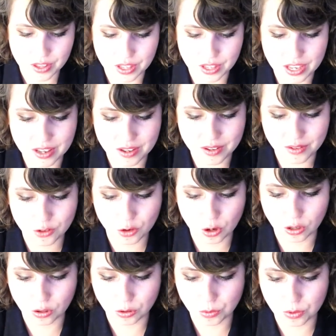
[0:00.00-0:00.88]
he
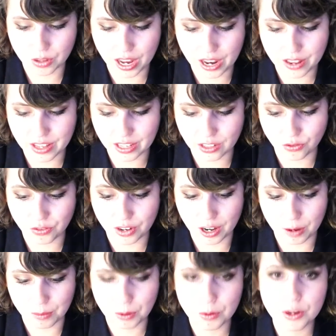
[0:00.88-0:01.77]
struggled with that, and that's
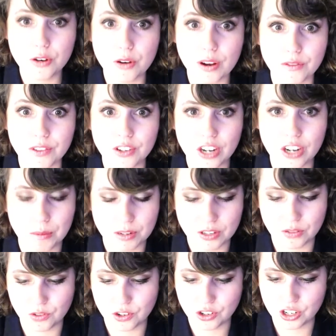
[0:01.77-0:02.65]
fair. But we do have the
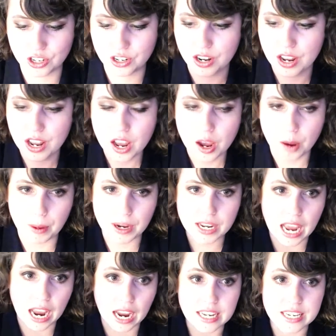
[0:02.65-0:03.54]
Japanese version.
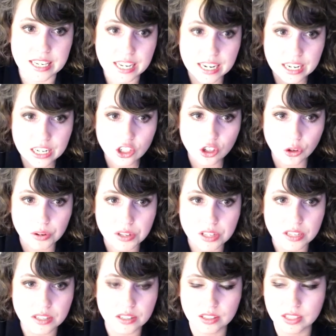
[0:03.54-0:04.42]
But yeah, I did
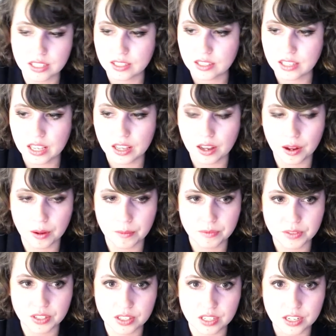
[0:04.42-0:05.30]
enjoy this
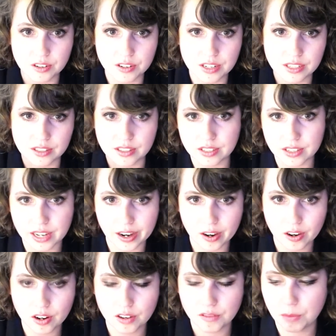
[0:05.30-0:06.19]
series, this
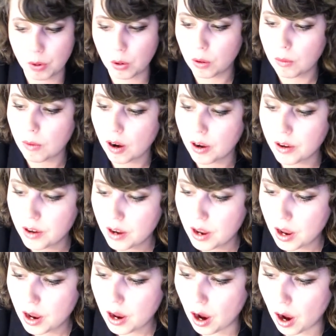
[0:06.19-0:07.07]
era of Pokemon.
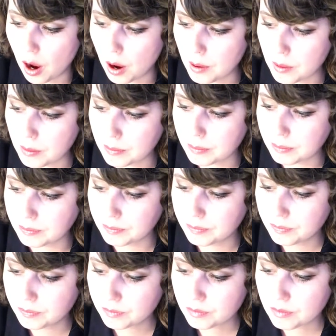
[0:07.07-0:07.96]

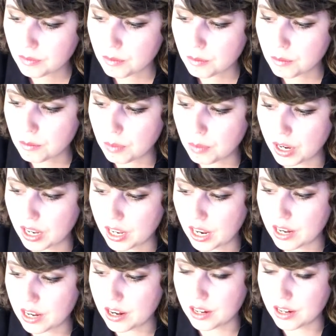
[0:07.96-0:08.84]
But
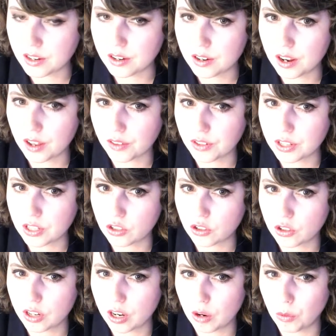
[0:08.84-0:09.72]
again, nothing
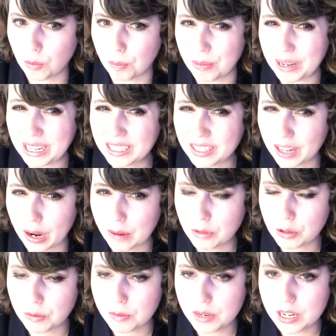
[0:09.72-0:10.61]
stood out big
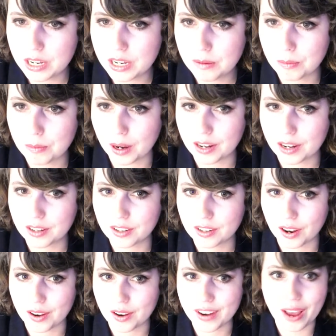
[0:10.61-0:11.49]
time to me. But
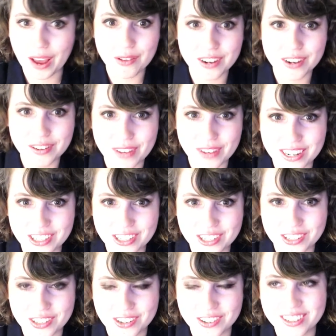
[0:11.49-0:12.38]
now that I've
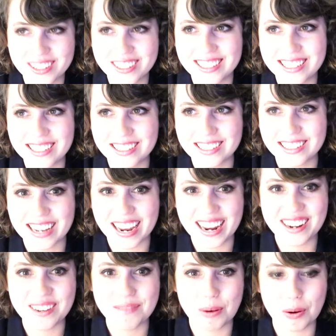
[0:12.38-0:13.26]
actually started Season
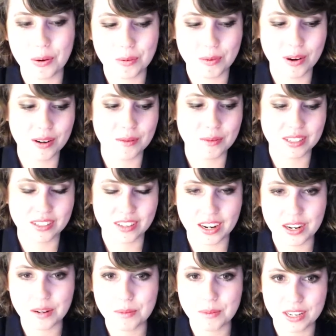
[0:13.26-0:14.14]
10 in Pokemon, I'm
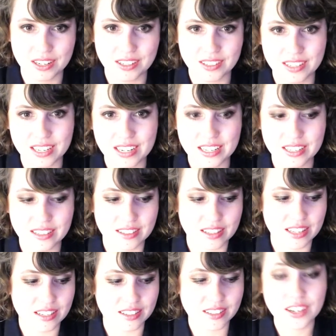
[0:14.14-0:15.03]
excited because it is
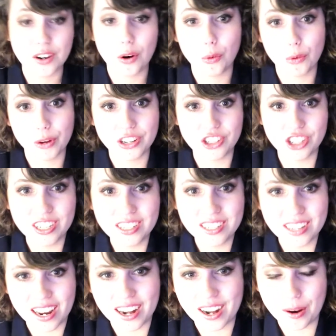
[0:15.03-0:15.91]
the Sinnoh
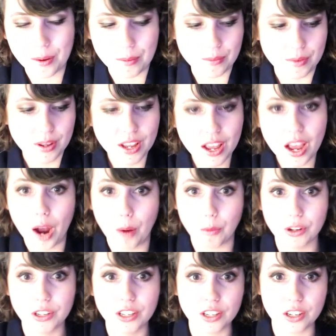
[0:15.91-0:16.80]
region, and I'm
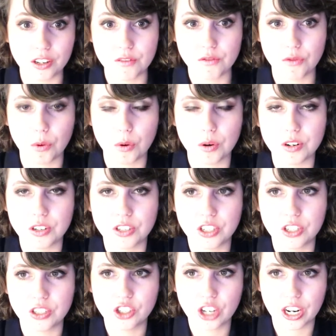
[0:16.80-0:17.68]
really looking forward
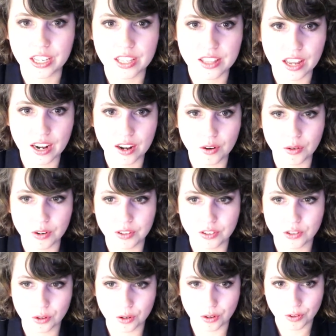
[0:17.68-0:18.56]
to checking that out
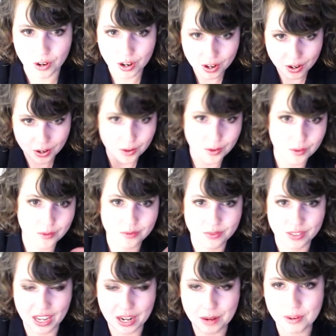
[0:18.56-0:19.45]
and sort of
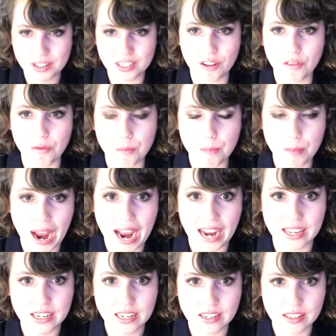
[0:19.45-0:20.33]
getting myself
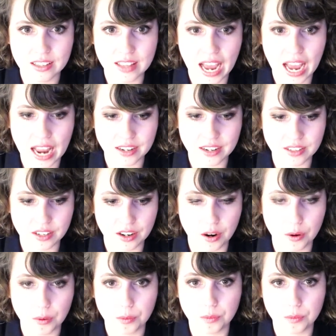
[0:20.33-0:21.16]
back into that